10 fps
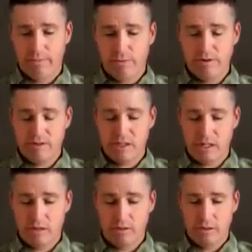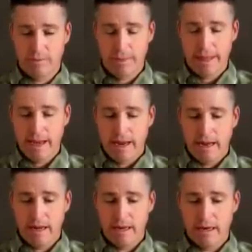rift zone,
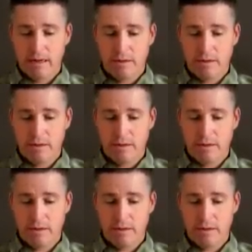and